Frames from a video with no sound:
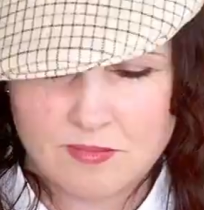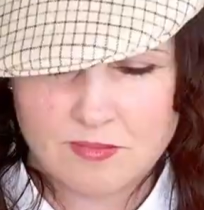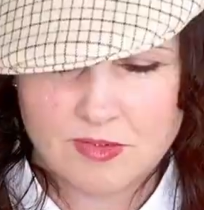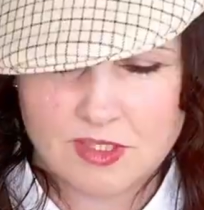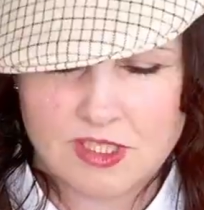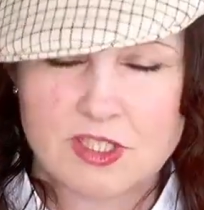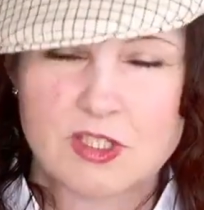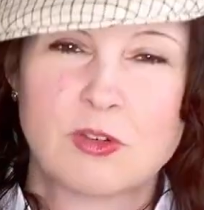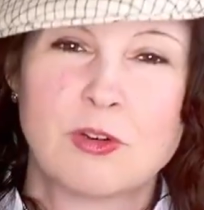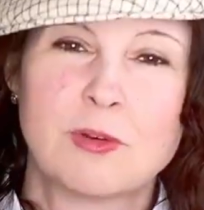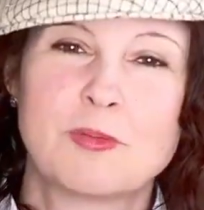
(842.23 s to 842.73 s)

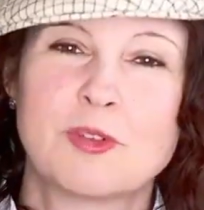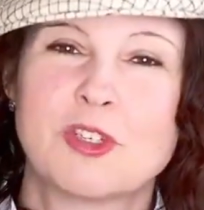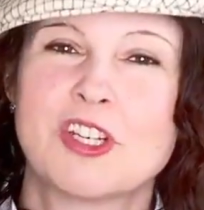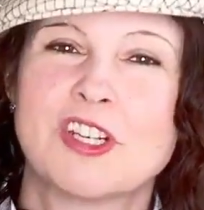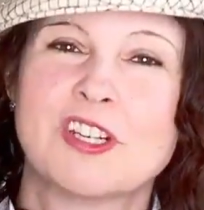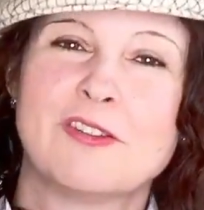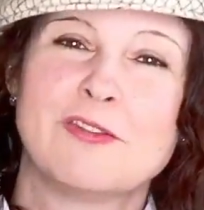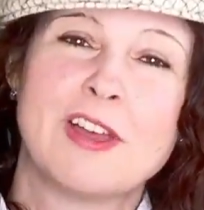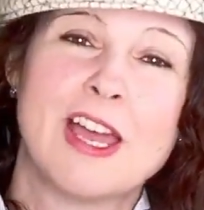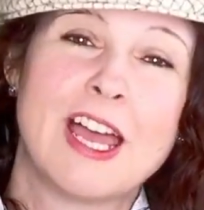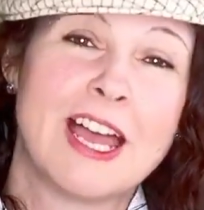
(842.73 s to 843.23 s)
description
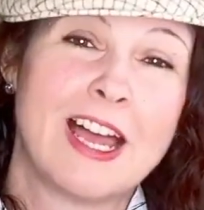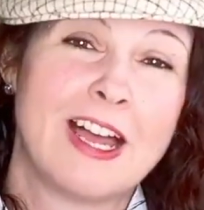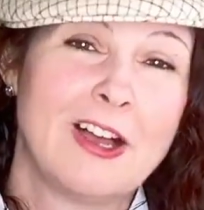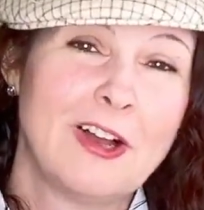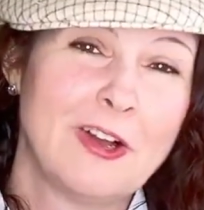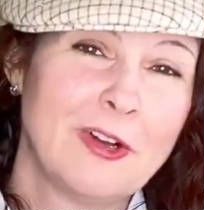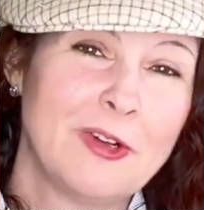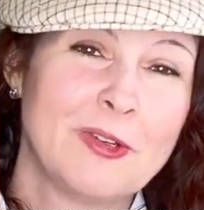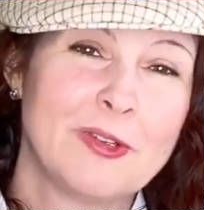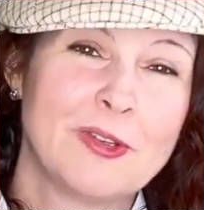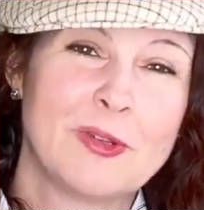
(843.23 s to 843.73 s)
of
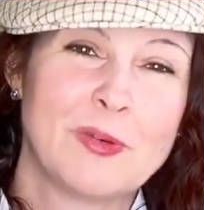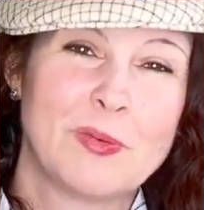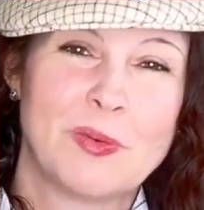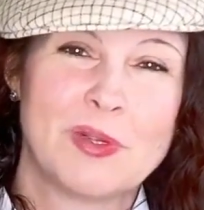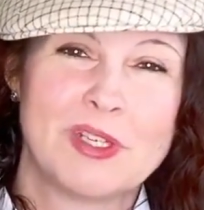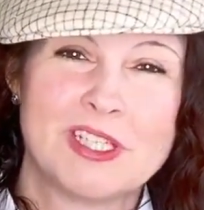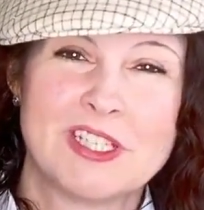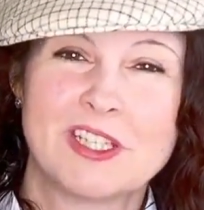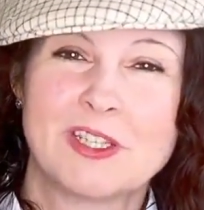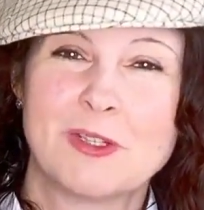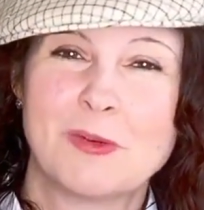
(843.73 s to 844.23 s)
how The Wind in the